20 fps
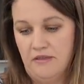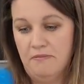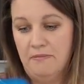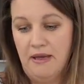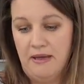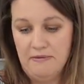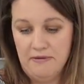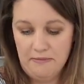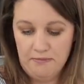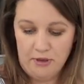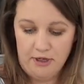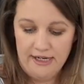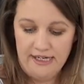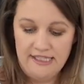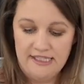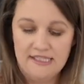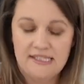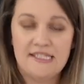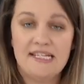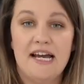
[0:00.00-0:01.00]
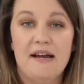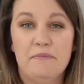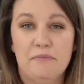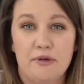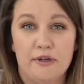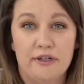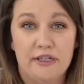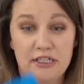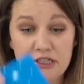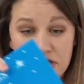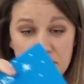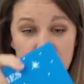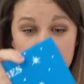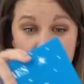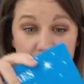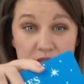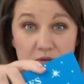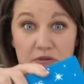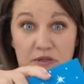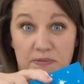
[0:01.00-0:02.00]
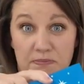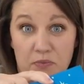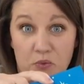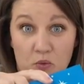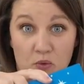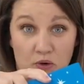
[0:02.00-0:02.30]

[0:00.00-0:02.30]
Baby Brains, I'm pretty sure this was